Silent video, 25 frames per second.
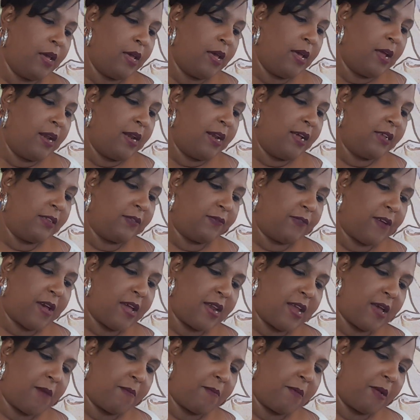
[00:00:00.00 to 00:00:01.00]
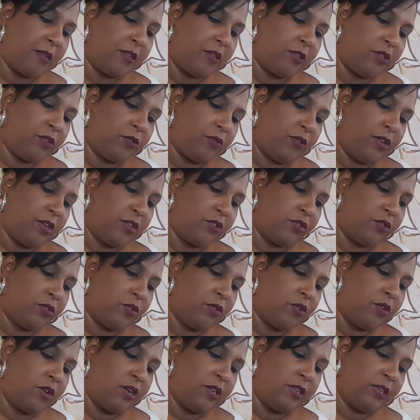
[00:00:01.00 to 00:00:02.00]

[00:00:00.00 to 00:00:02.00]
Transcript: Let's find out about the Three of Swords.